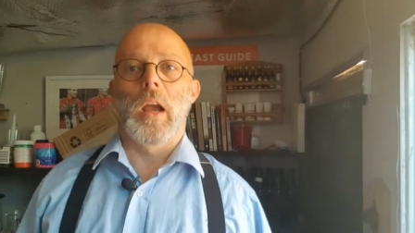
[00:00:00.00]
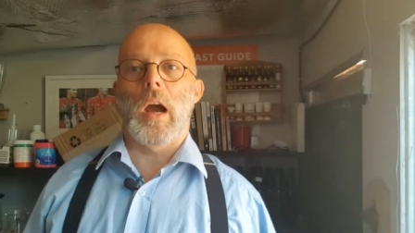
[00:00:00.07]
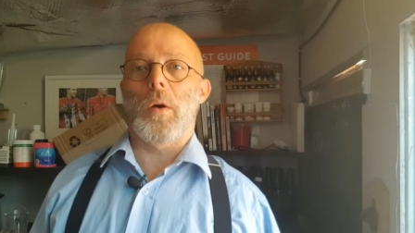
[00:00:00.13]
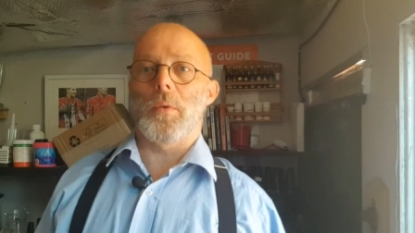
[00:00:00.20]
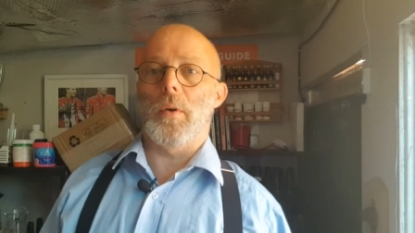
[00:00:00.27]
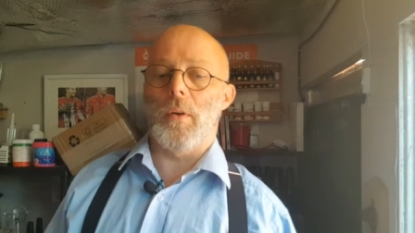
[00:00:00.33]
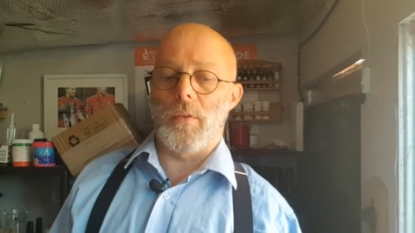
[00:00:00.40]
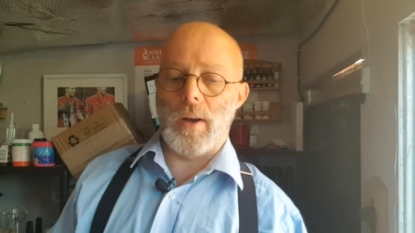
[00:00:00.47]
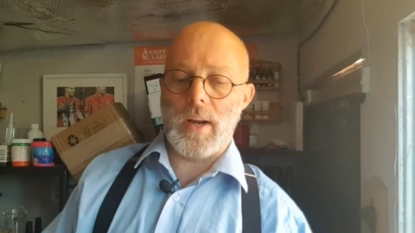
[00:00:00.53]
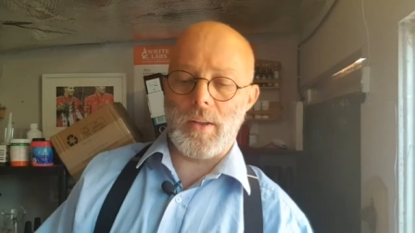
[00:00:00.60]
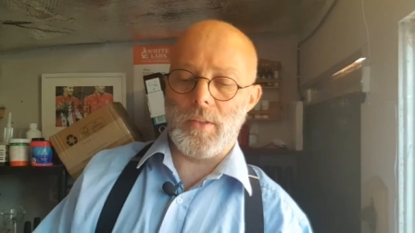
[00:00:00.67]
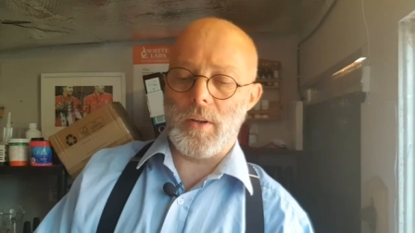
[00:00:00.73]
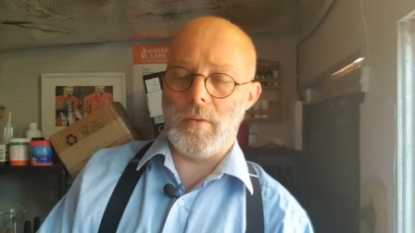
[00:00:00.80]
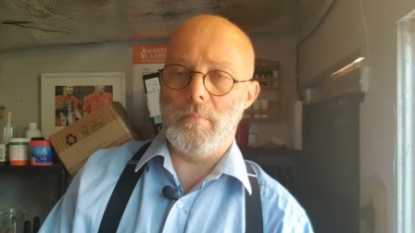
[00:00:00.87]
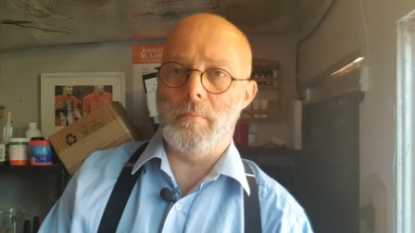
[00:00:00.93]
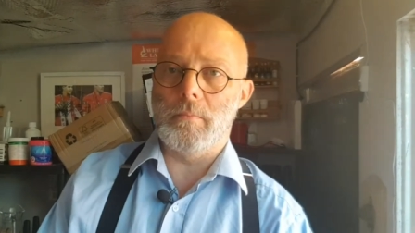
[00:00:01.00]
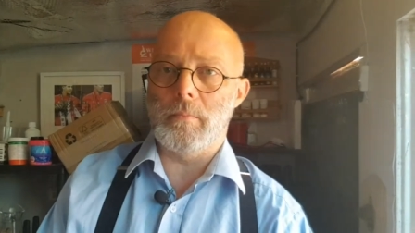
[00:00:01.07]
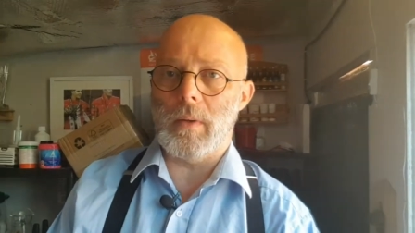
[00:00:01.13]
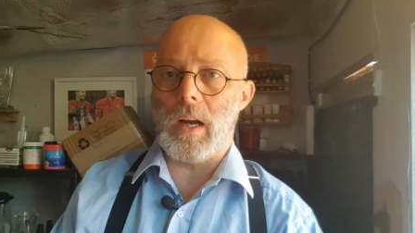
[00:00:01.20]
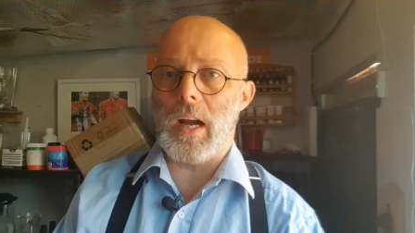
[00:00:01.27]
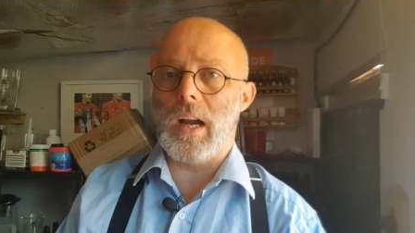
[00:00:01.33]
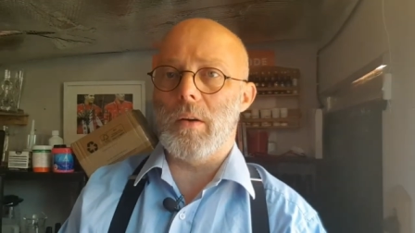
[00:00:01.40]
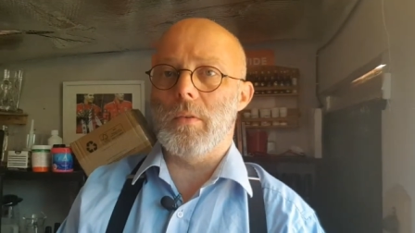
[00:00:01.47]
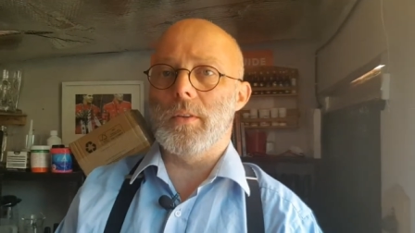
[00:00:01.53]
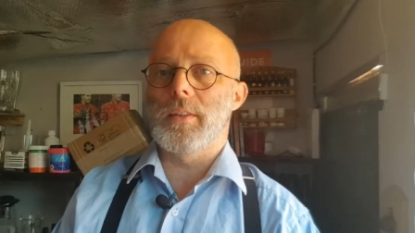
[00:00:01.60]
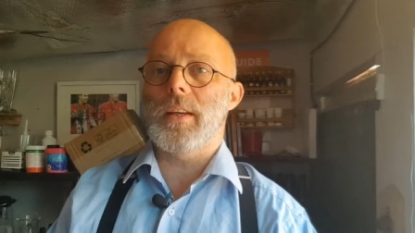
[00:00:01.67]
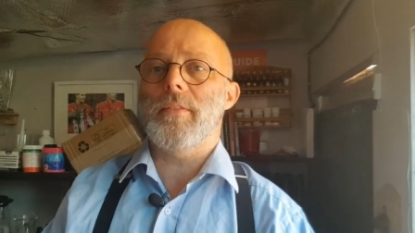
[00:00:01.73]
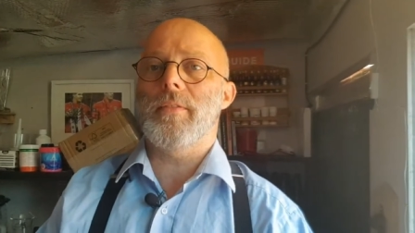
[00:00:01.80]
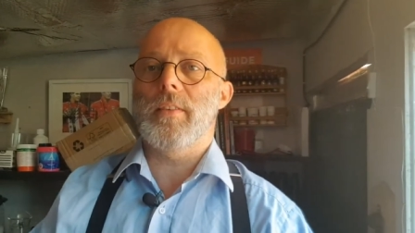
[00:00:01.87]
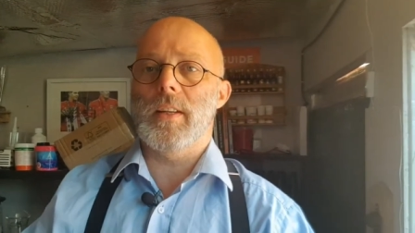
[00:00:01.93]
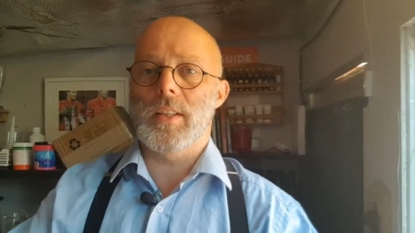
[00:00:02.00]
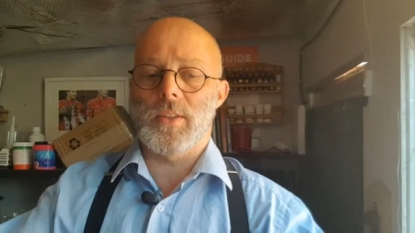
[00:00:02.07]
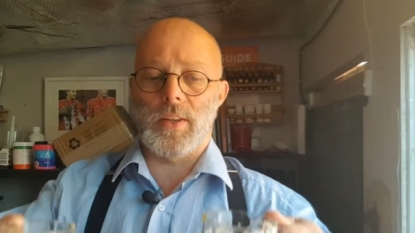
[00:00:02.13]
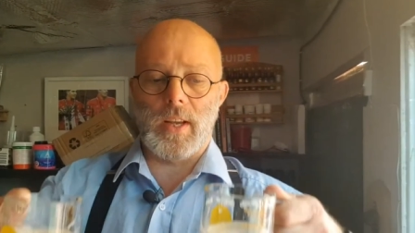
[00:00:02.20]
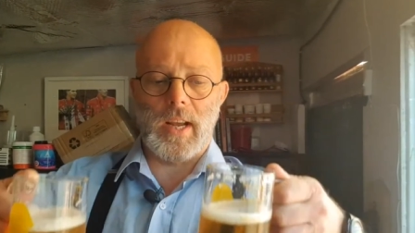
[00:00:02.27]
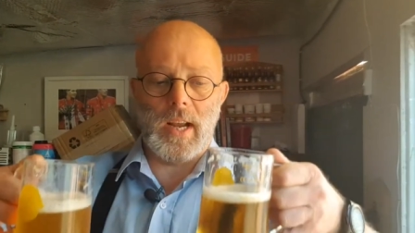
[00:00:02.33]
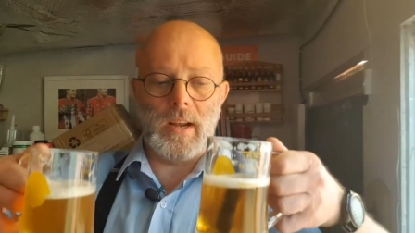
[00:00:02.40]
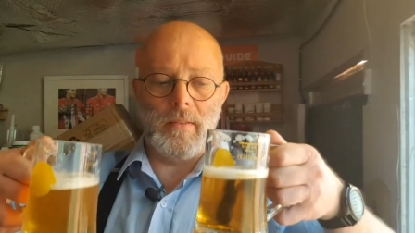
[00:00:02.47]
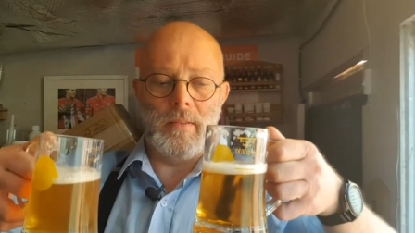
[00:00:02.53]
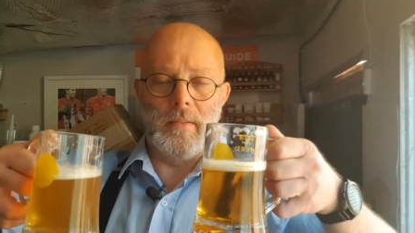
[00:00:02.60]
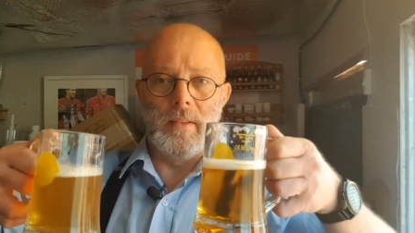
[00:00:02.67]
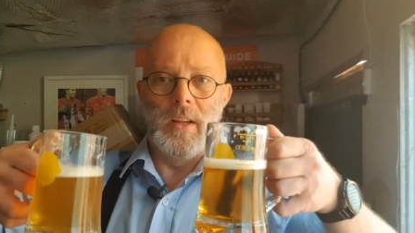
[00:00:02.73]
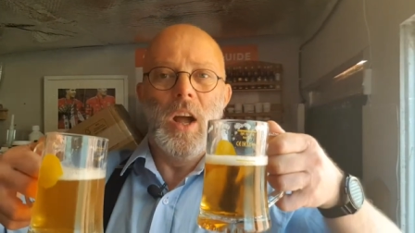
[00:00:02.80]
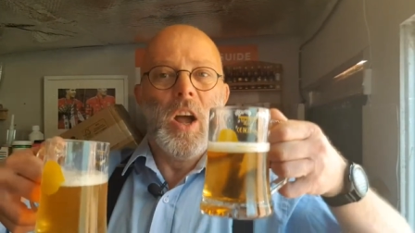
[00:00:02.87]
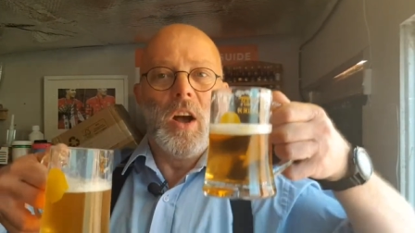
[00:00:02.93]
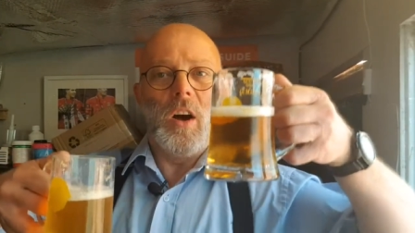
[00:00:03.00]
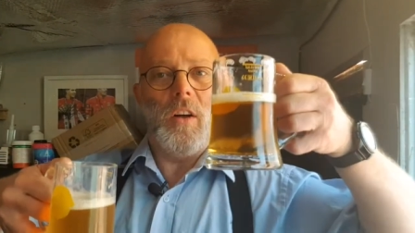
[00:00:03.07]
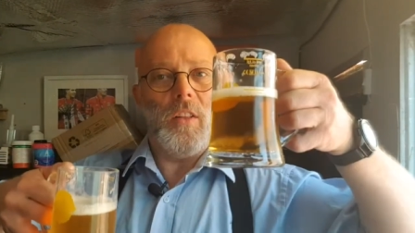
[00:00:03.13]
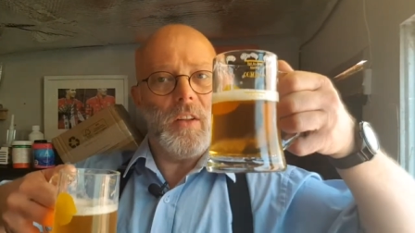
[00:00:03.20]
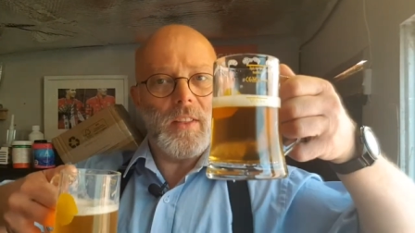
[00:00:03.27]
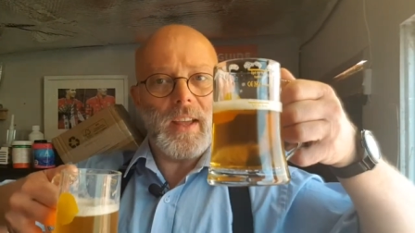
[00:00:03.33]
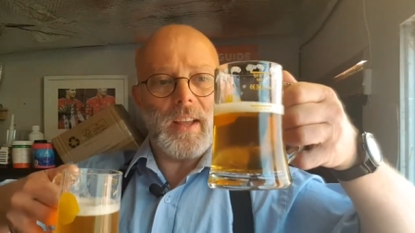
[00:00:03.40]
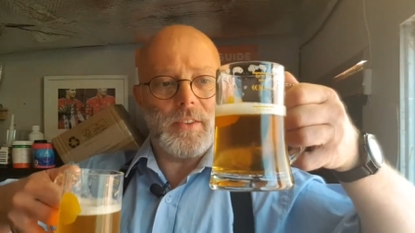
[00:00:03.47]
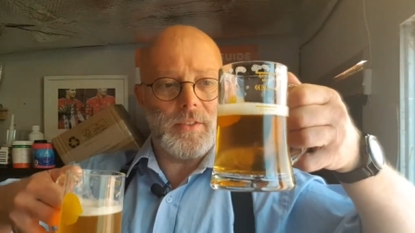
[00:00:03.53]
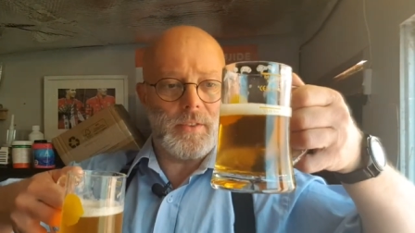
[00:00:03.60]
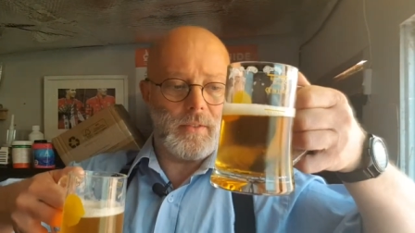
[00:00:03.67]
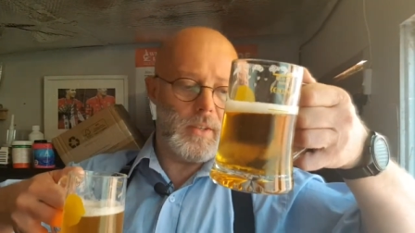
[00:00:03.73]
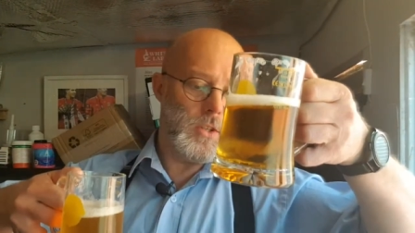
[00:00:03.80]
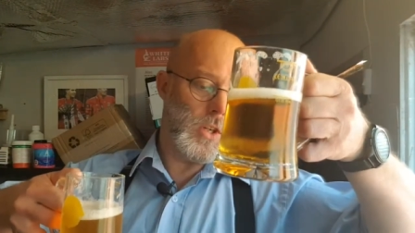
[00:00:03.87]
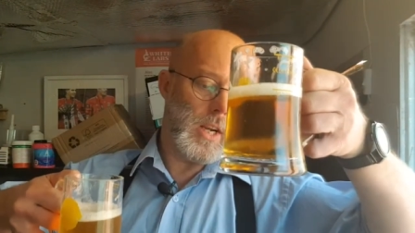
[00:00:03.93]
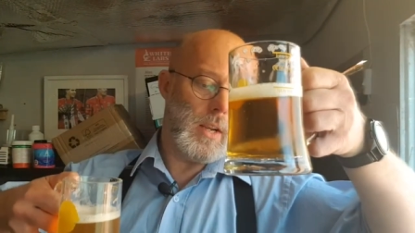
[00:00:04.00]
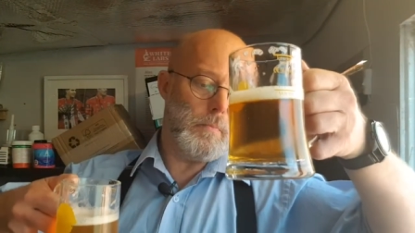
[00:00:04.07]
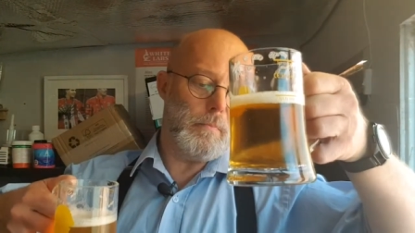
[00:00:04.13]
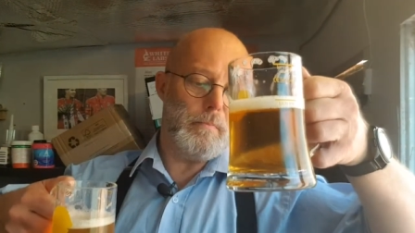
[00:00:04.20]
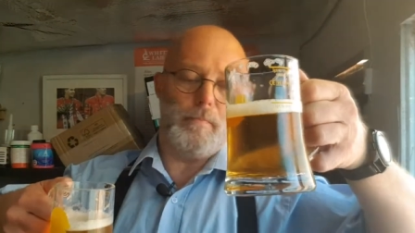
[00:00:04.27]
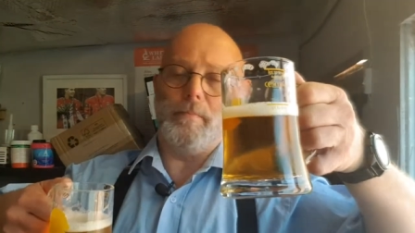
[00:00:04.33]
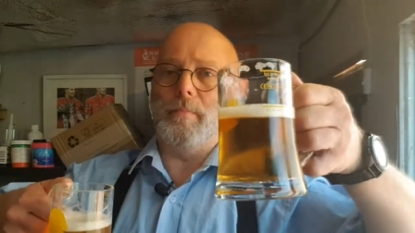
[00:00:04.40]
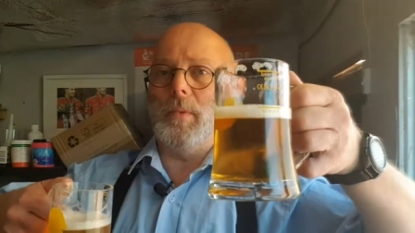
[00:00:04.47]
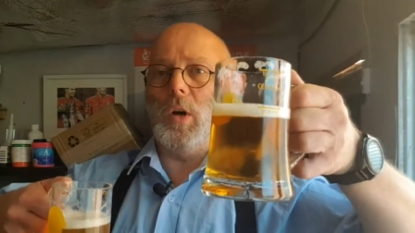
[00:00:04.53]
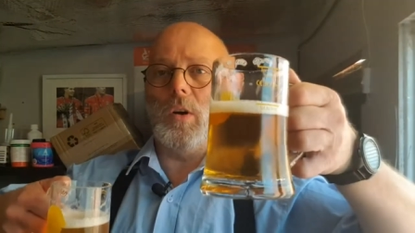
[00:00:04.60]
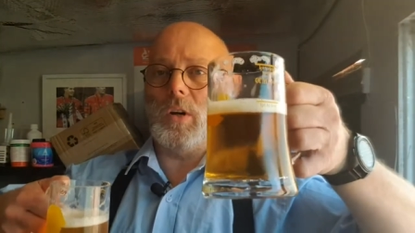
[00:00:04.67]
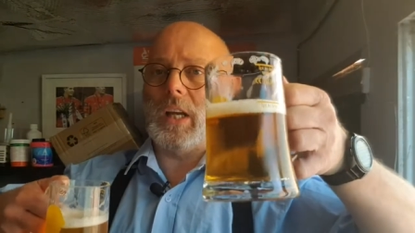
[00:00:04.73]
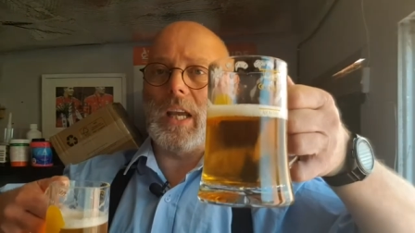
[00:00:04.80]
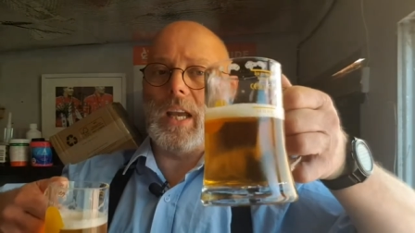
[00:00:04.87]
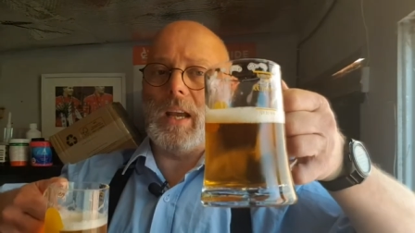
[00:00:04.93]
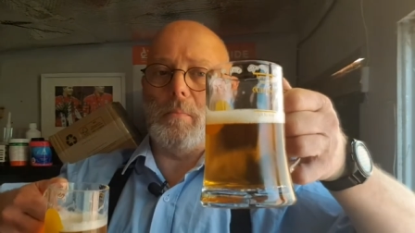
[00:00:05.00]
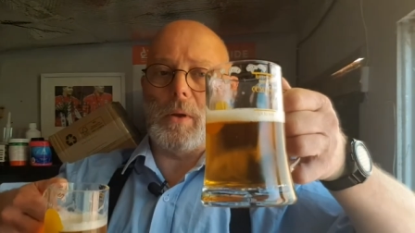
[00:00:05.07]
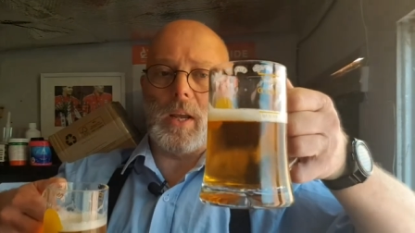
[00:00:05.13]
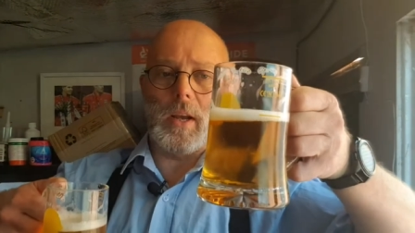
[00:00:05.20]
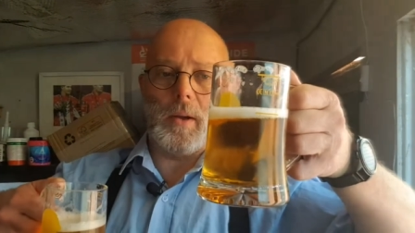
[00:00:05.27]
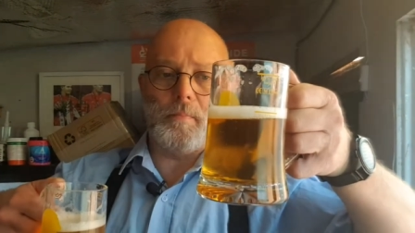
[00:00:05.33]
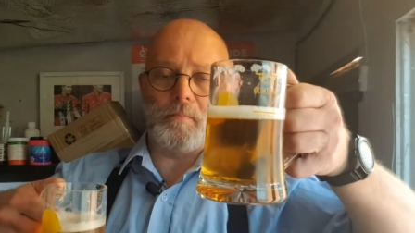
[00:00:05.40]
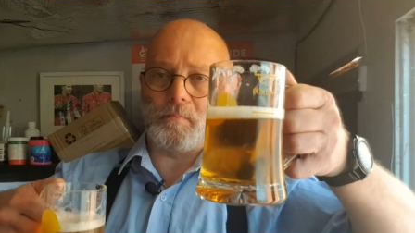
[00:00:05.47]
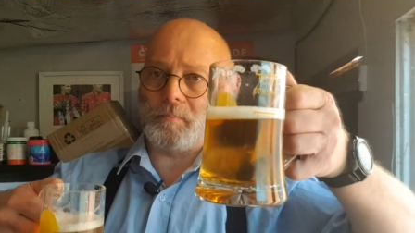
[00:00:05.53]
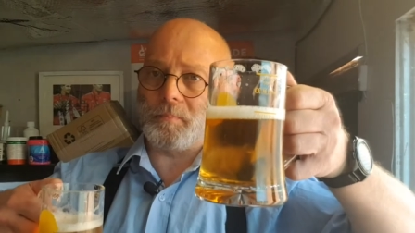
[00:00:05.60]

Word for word: How do I rate them? I would definitely say, although that's a cheap, okay beer,